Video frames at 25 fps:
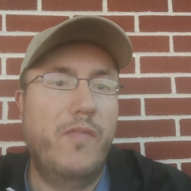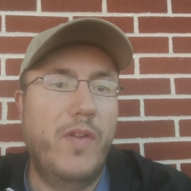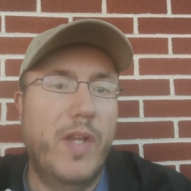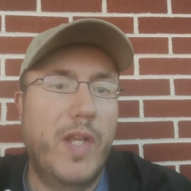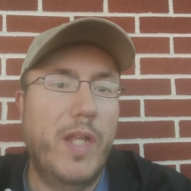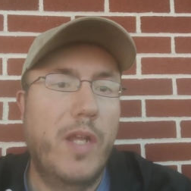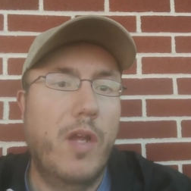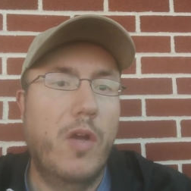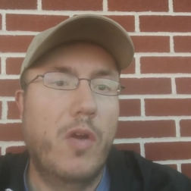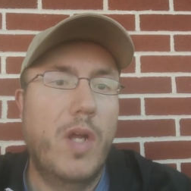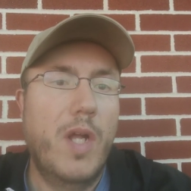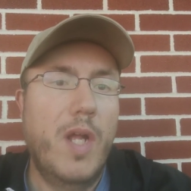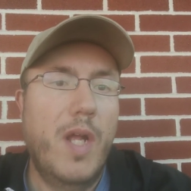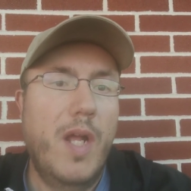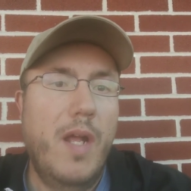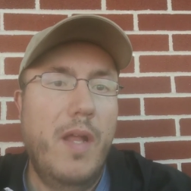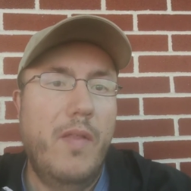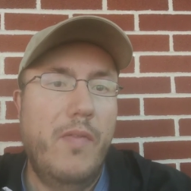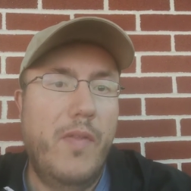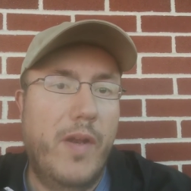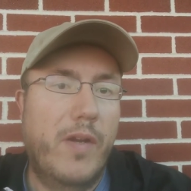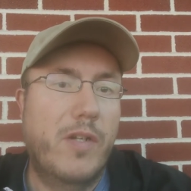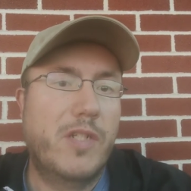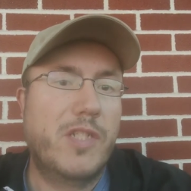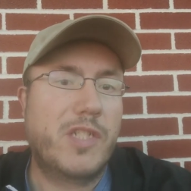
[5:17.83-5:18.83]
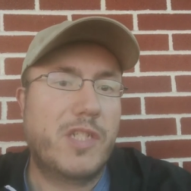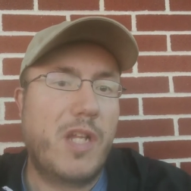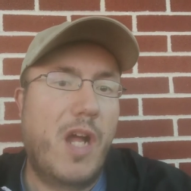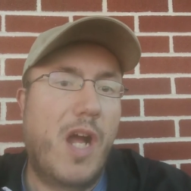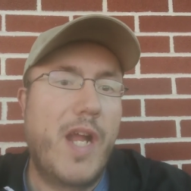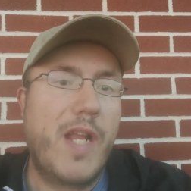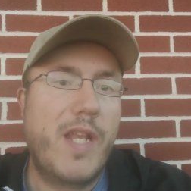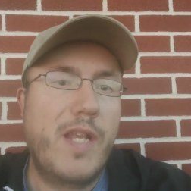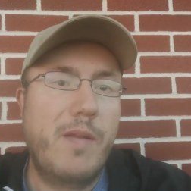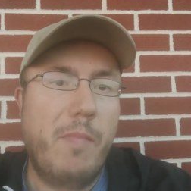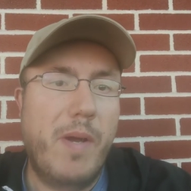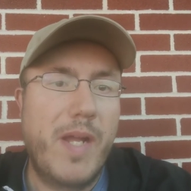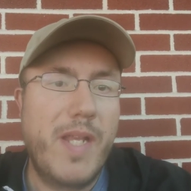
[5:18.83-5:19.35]
video that are
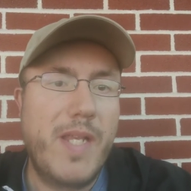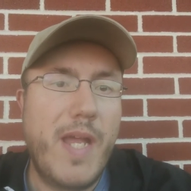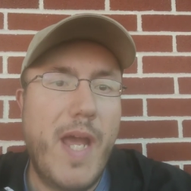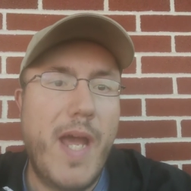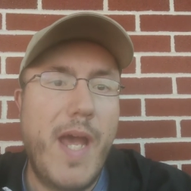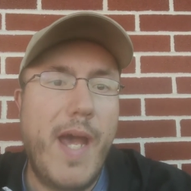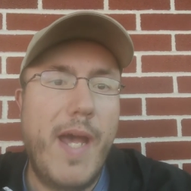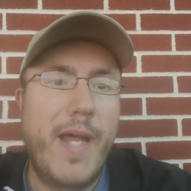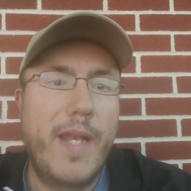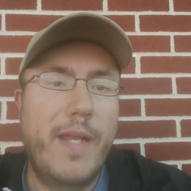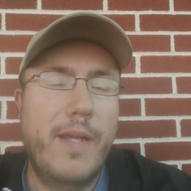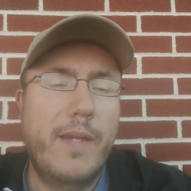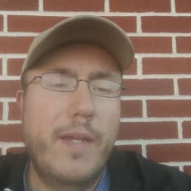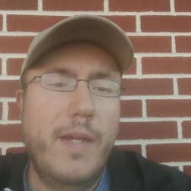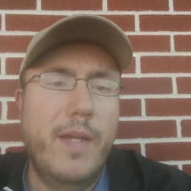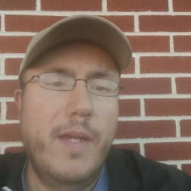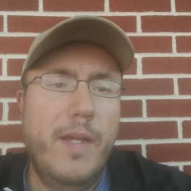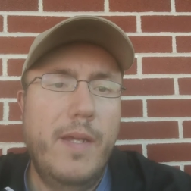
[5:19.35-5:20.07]
signed to my dad,